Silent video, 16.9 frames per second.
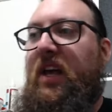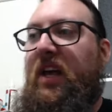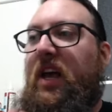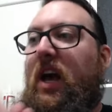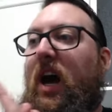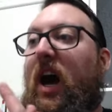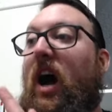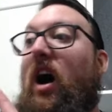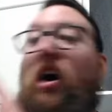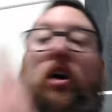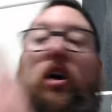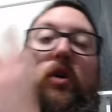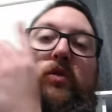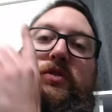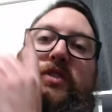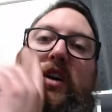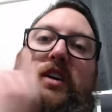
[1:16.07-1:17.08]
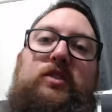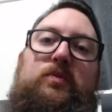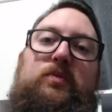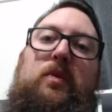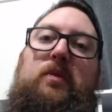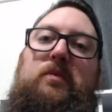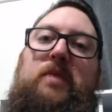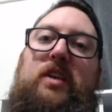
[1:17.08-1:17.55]
Also, I should
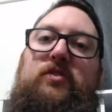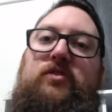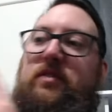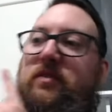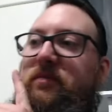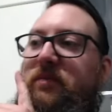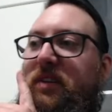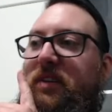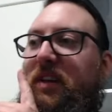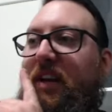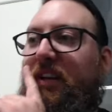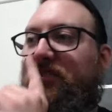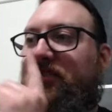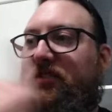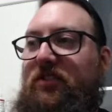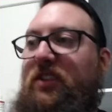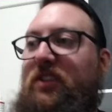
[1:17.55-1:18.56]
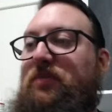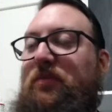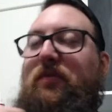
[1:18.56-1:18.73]
probably mention, actually just before